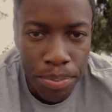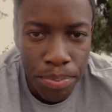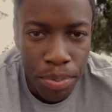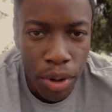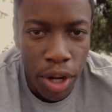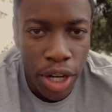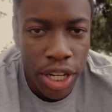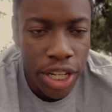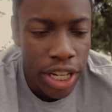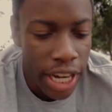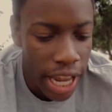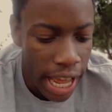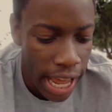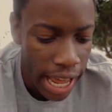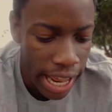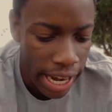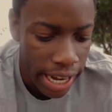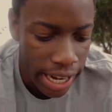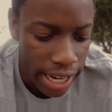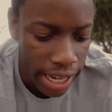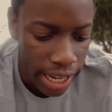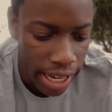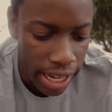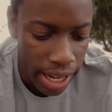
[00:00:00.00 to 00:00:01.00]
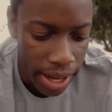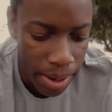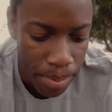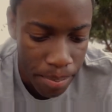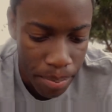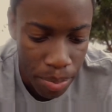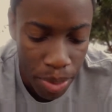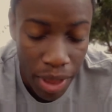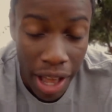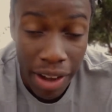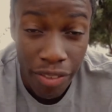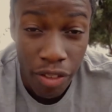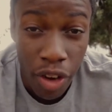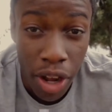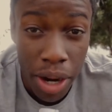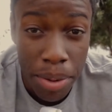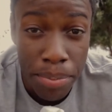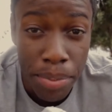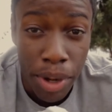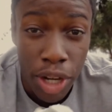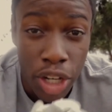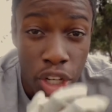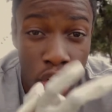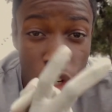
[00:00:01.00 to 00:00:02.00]
spot, and I've got
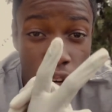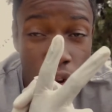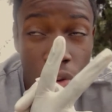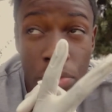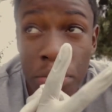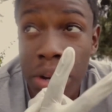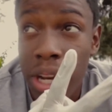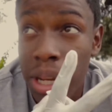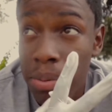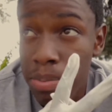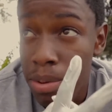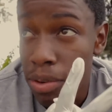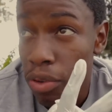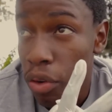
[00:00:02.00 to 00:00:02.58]
about 2 minutes